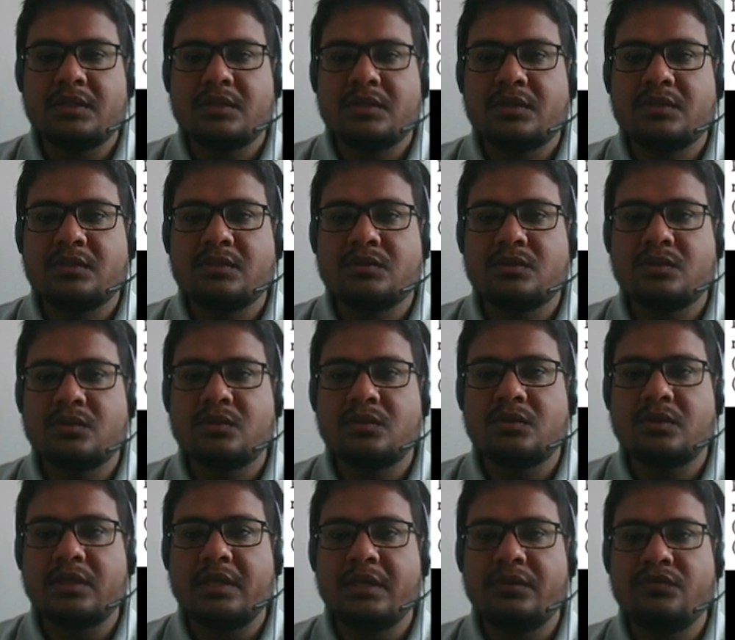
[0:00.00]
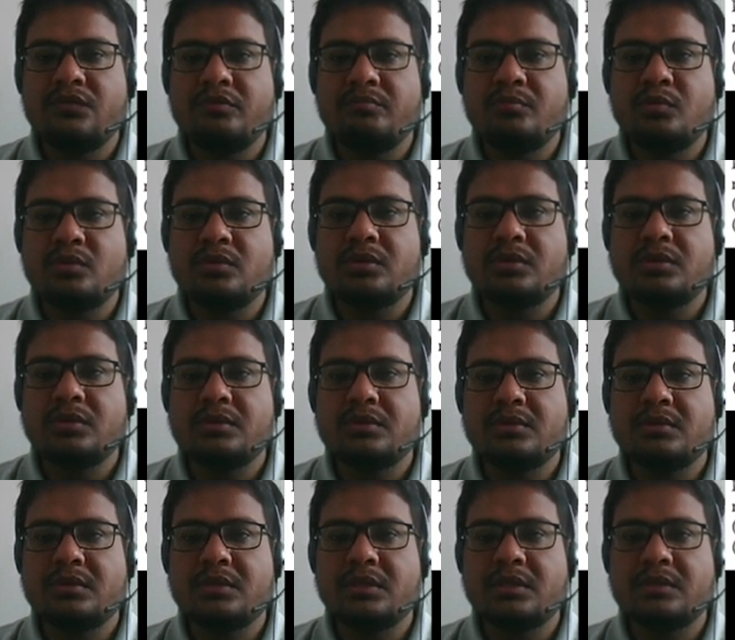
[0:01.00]
So if we put
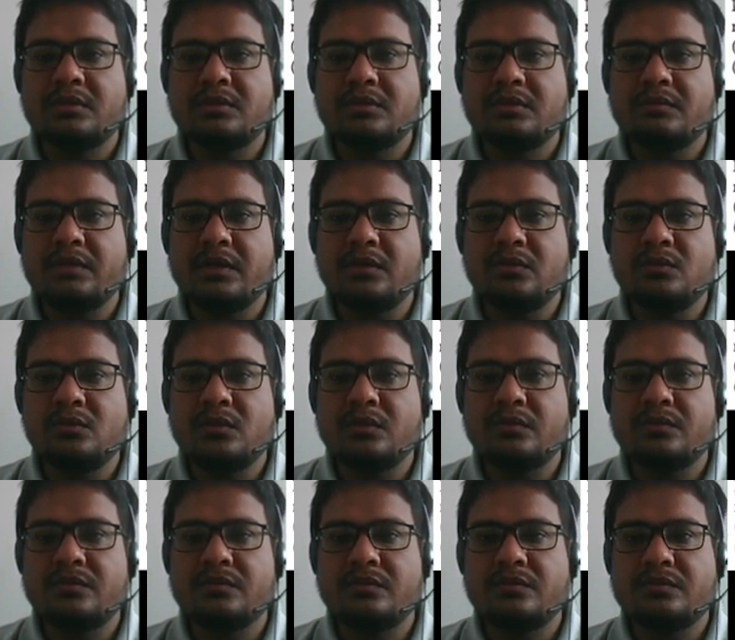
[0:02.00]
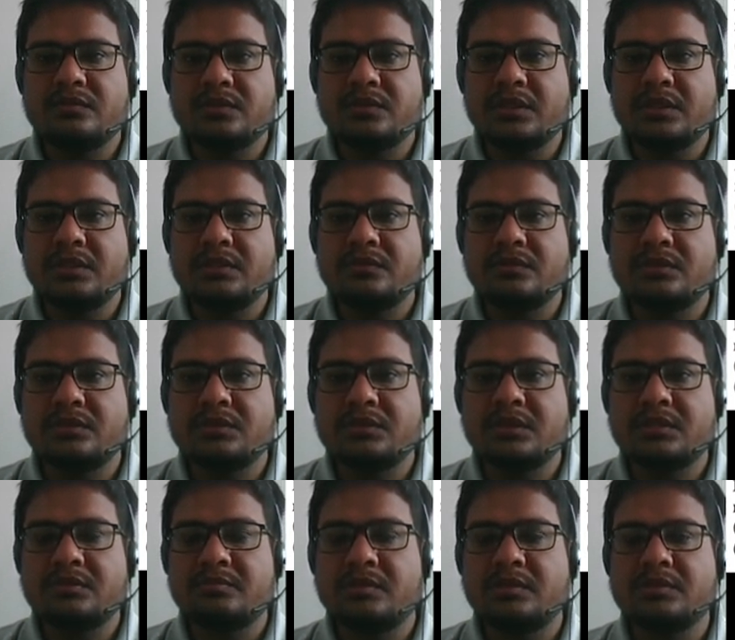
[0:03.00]
the value of z, which is
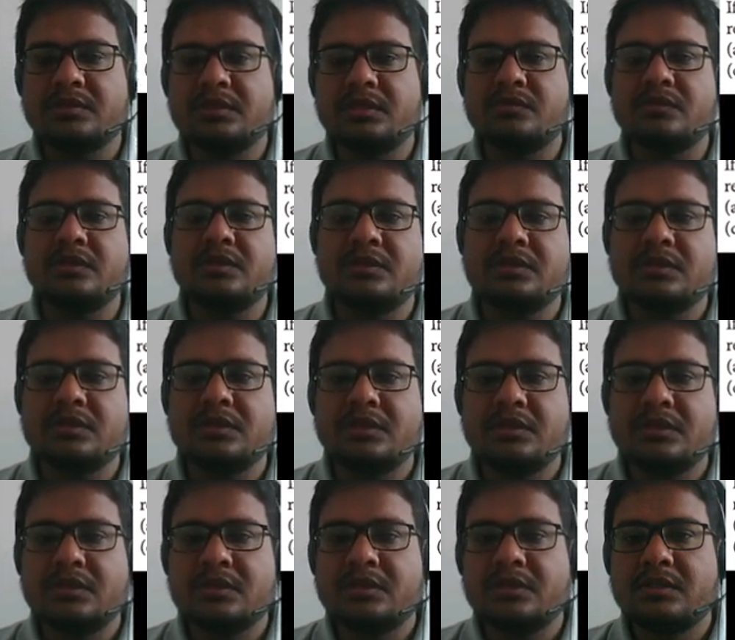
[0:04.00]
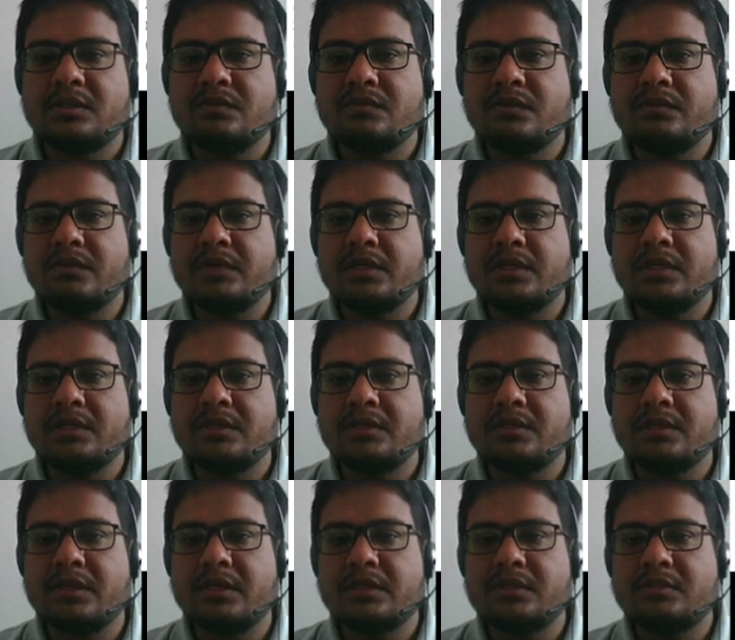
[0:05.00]
x plus iy, then we will get
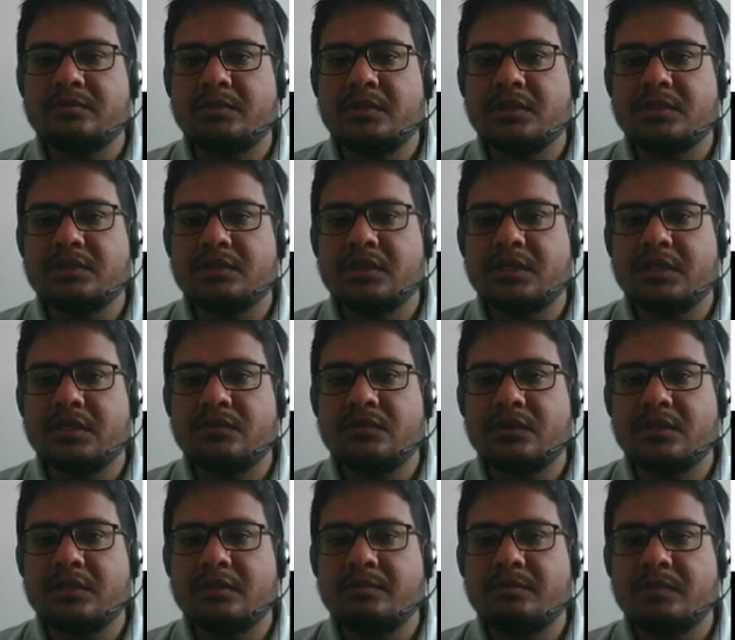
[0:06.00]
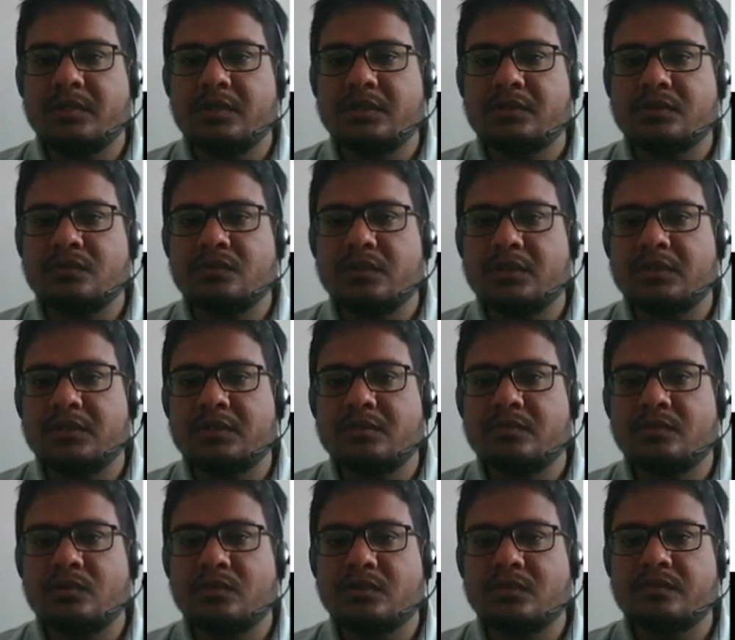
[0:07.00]
x plus iy plus 1
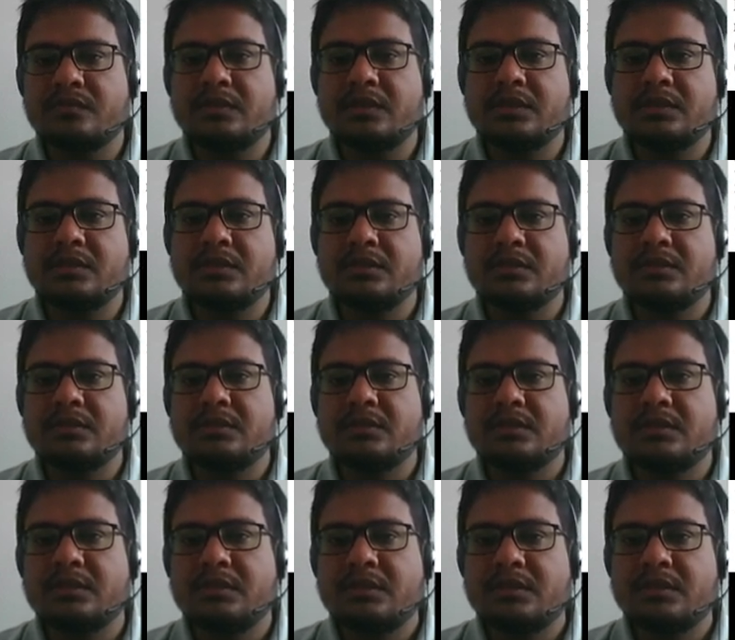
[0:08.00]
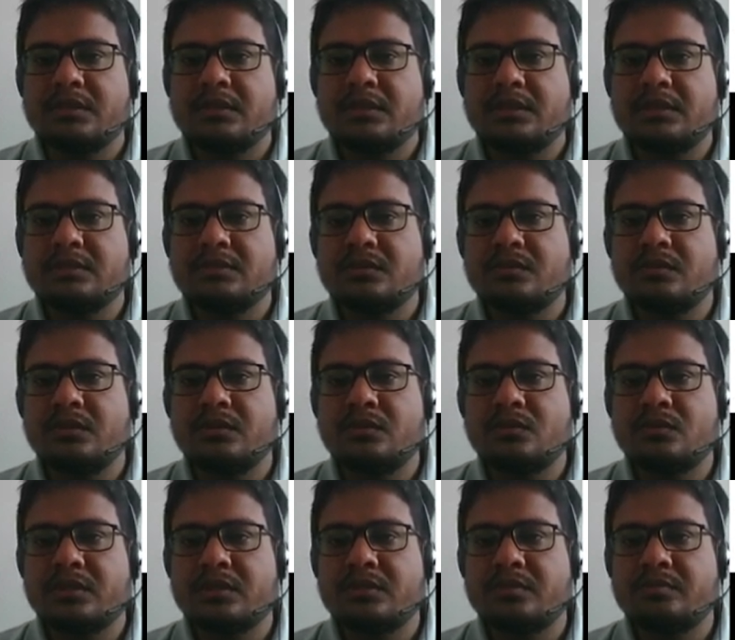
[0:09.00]
mod of that is equal
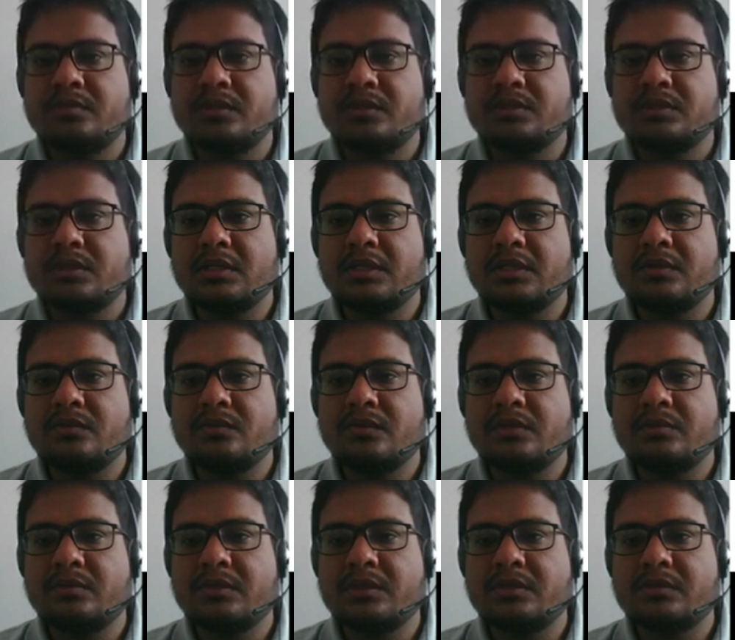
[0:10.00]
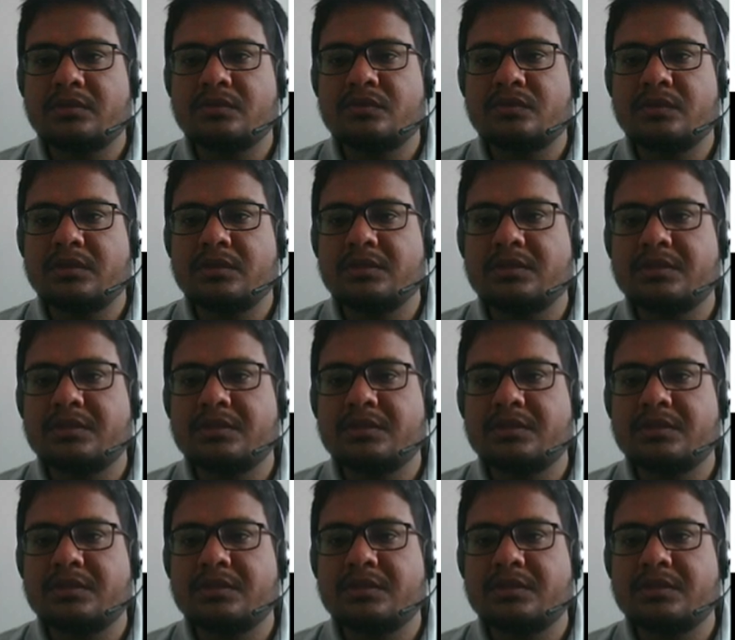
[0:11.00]
to x plus iy minus 1.